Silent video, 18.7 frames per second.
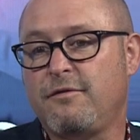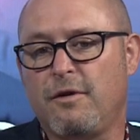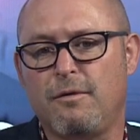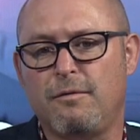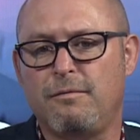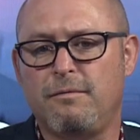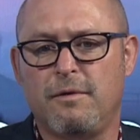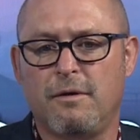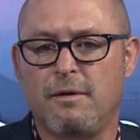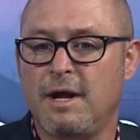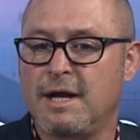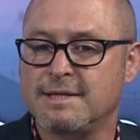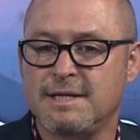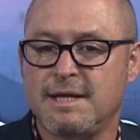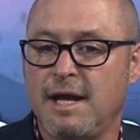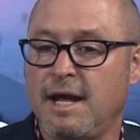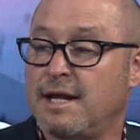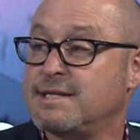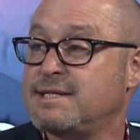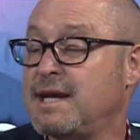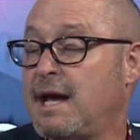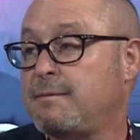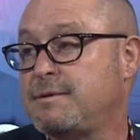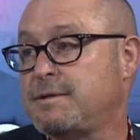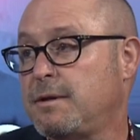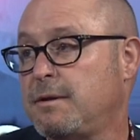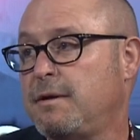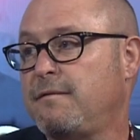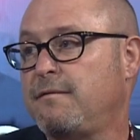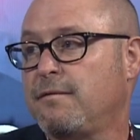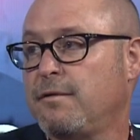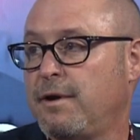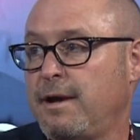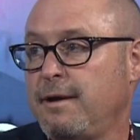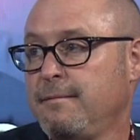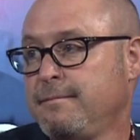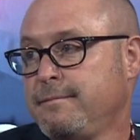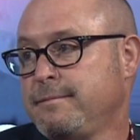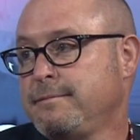So don't hesitate. It's absolutely free.